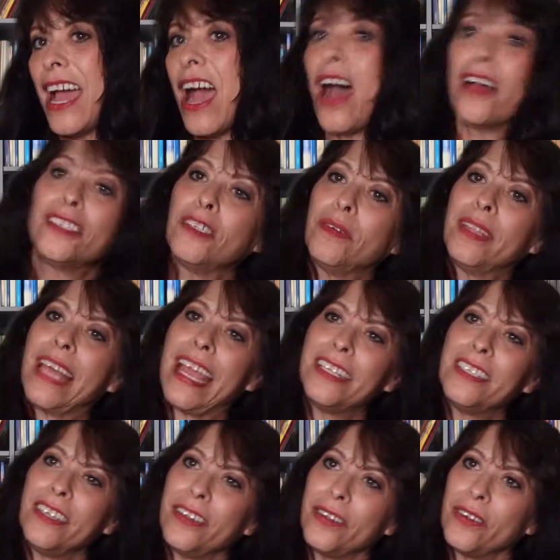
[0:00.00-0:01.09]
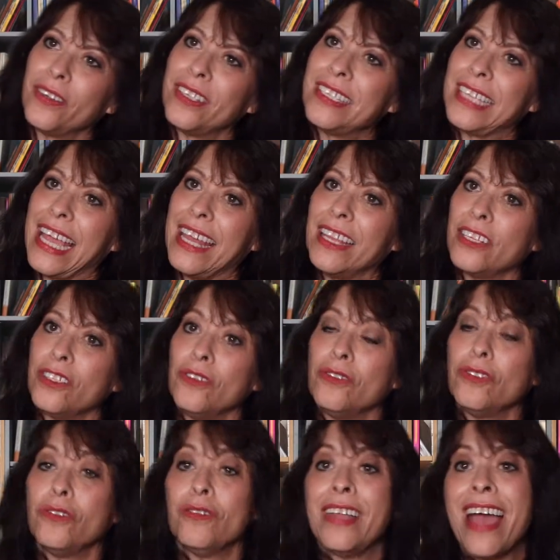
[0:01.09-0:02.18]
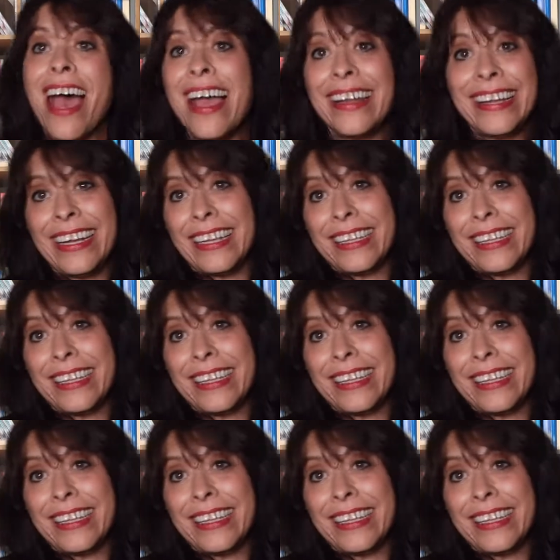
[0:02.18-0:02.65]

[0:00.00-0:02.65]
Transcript: Also would like to say that you do not need